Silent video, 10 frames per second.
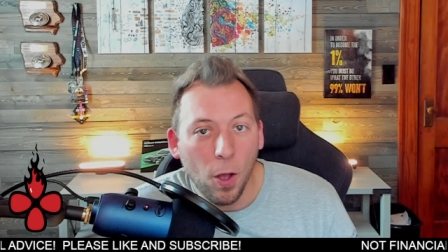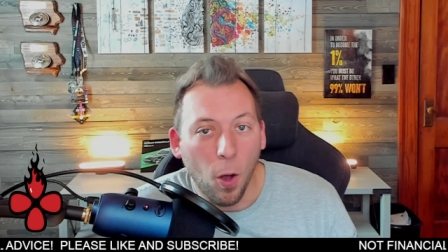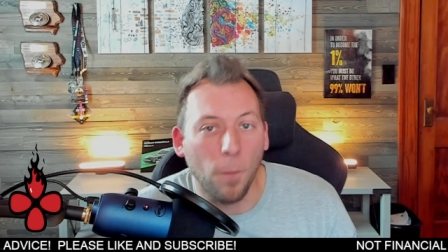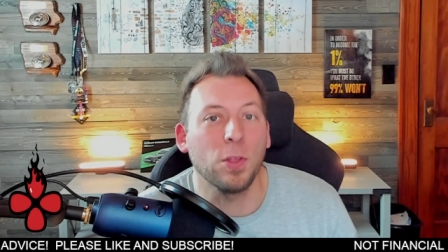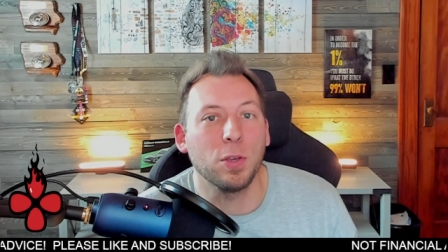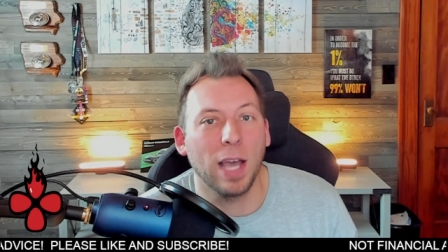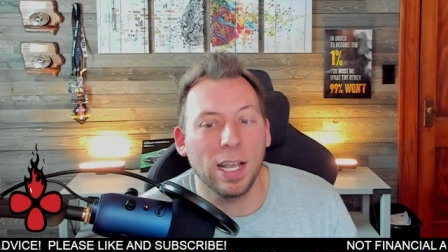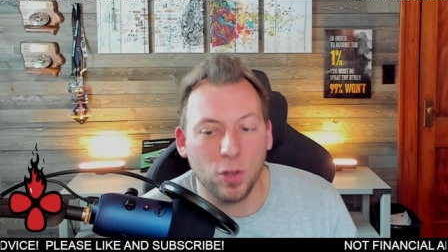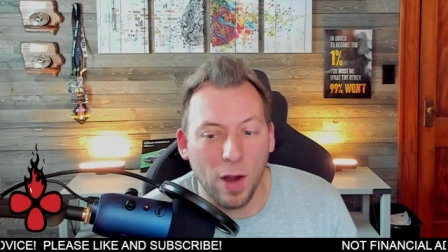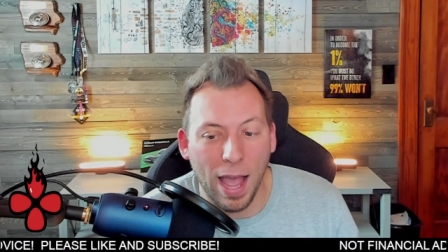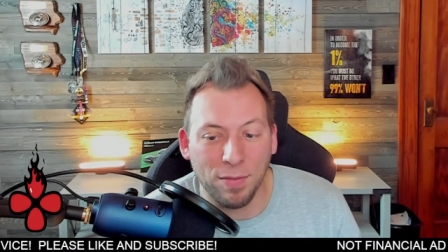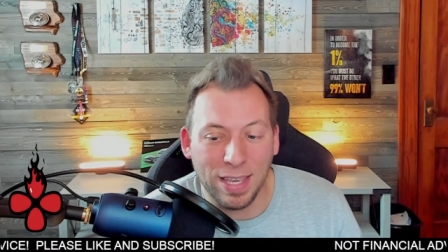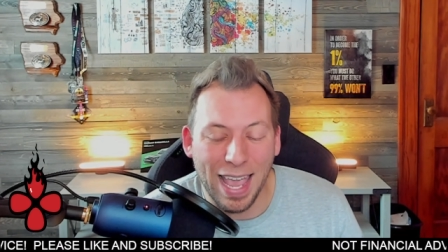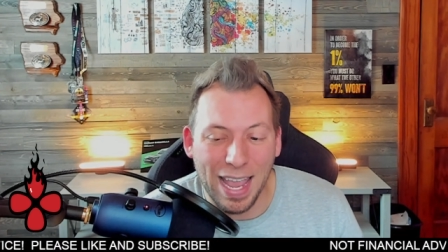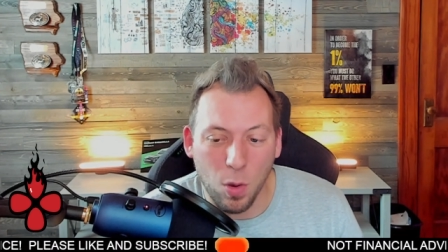Hopefully, you guys are
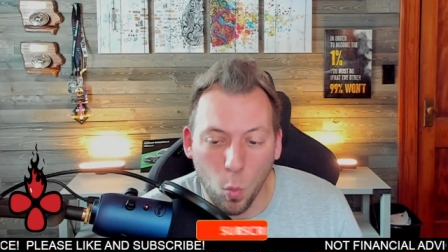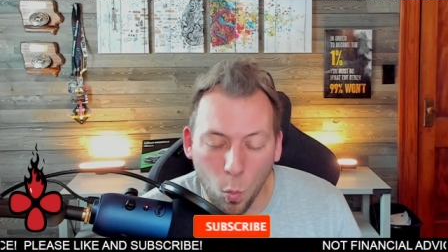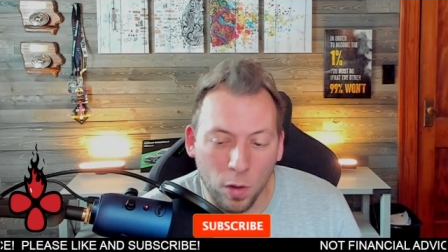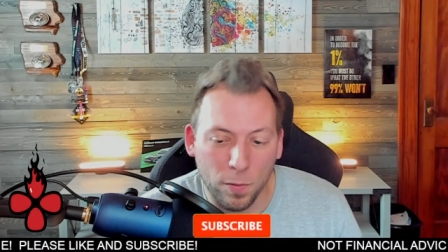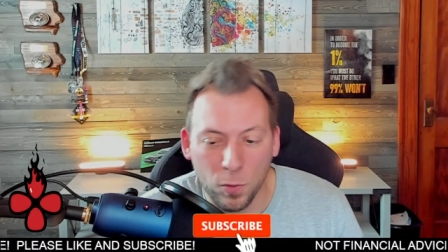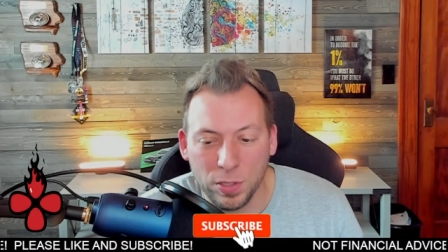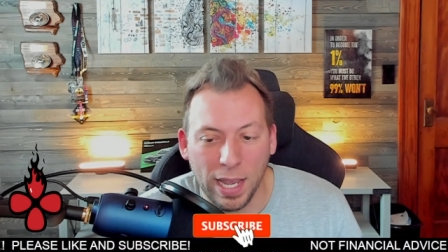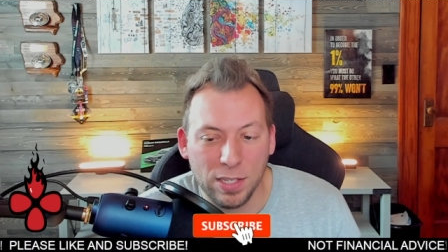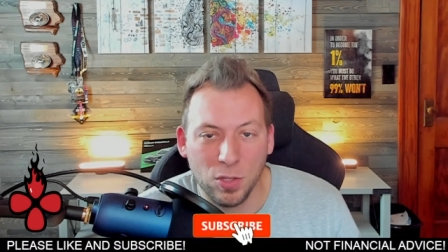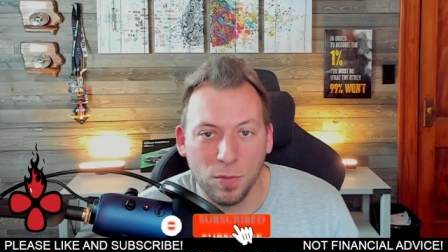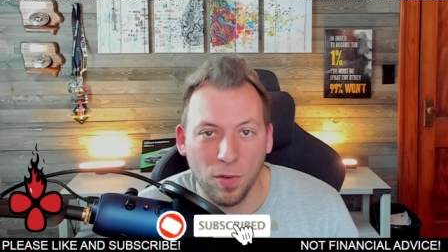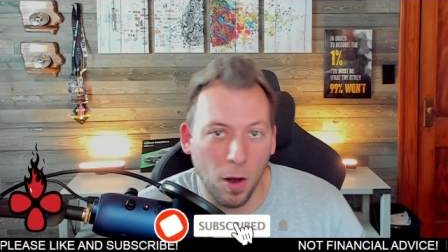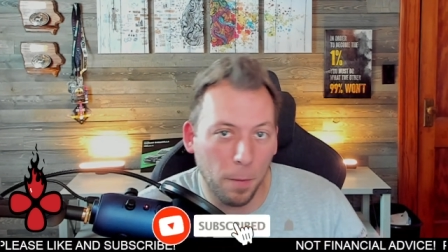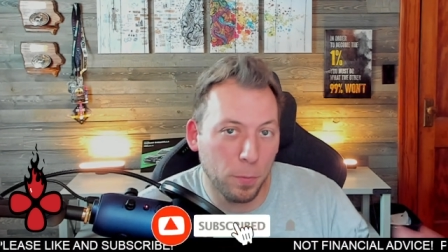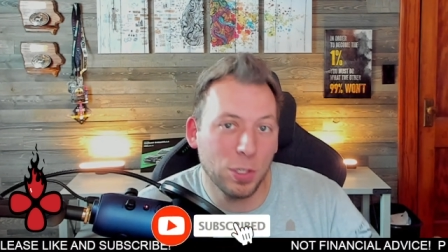having a wonderful day so
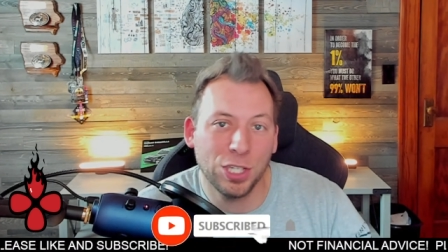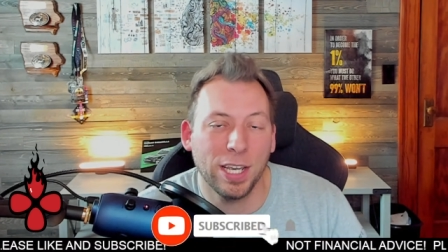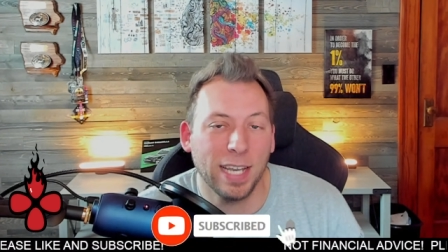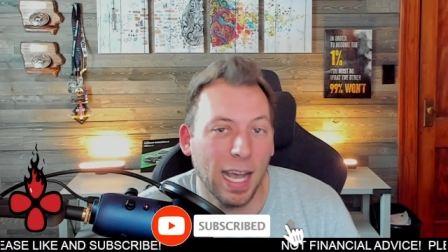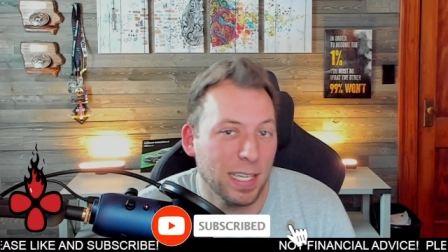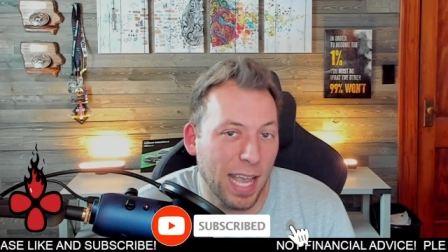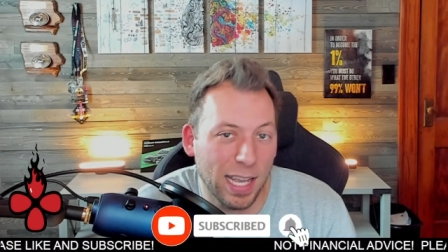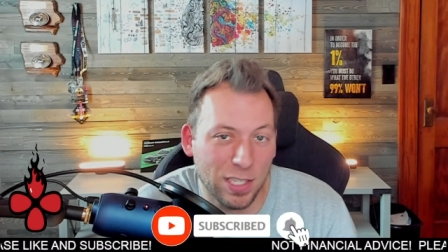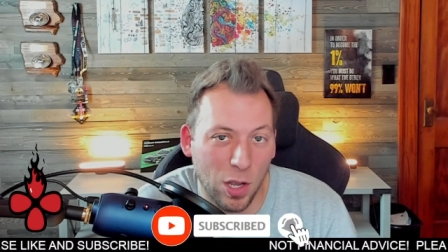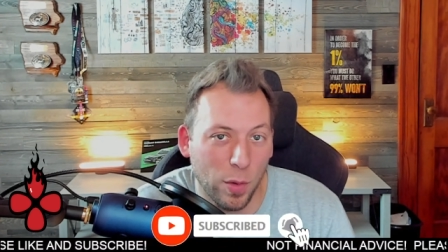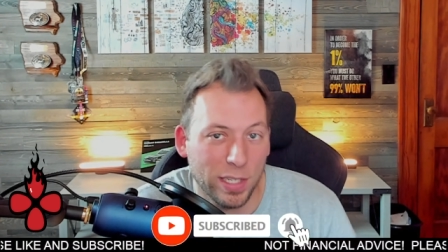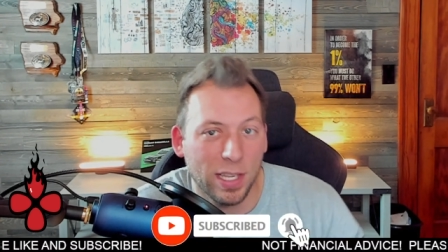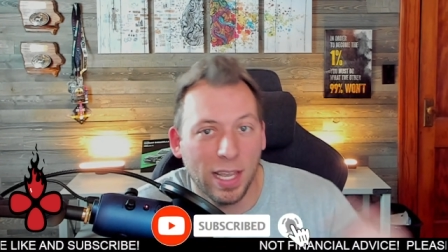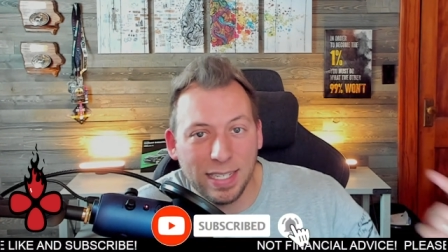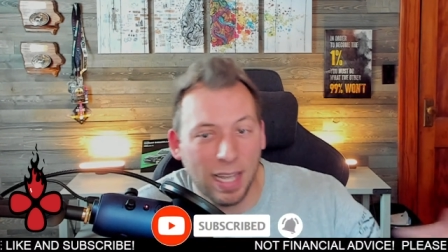far. Appreciate you guys as always.
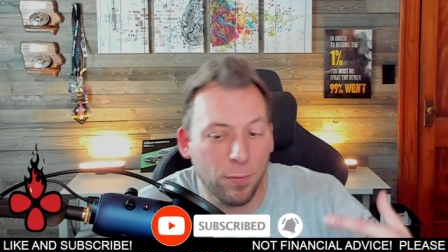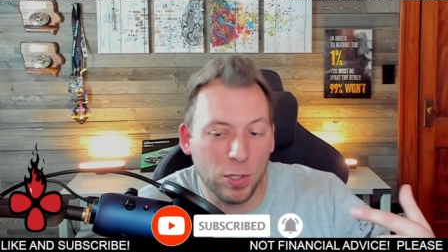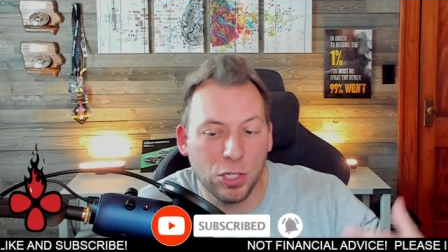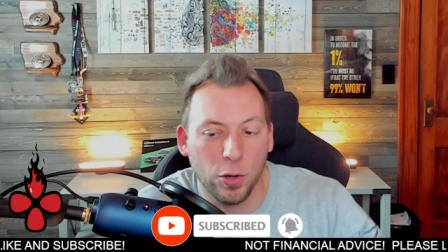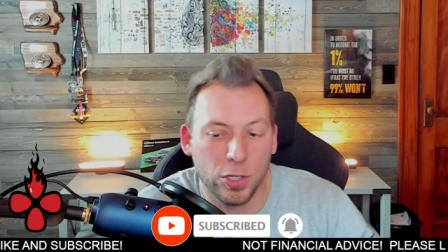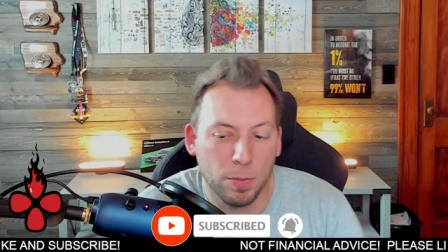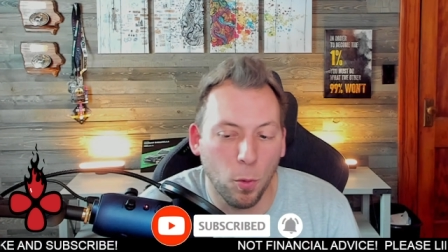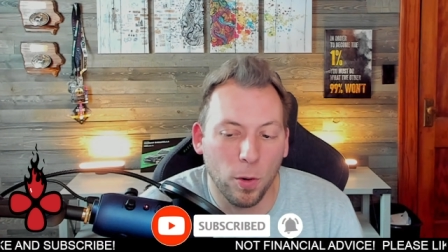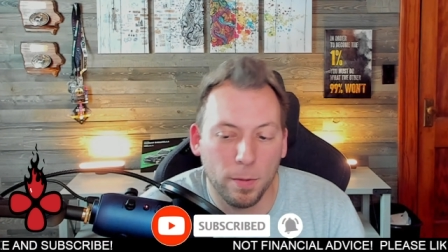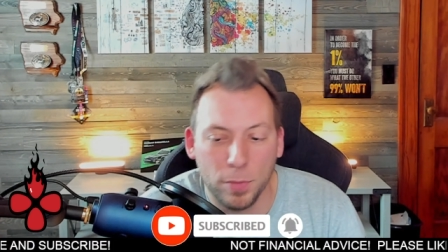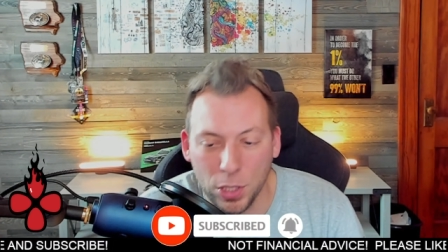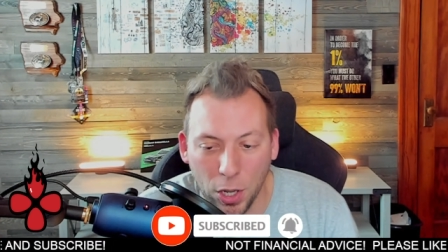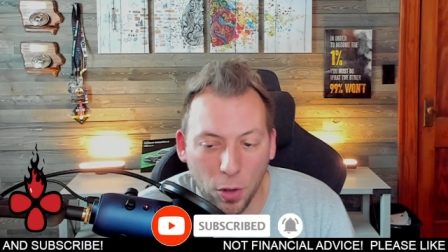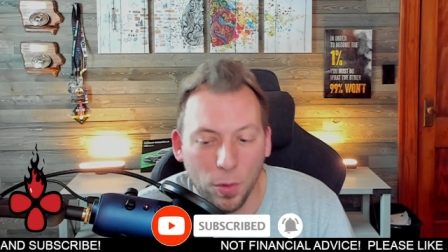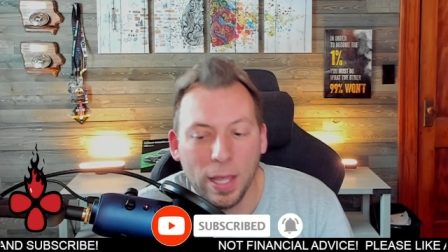Definitely show your support
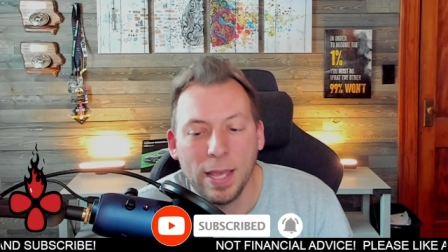below.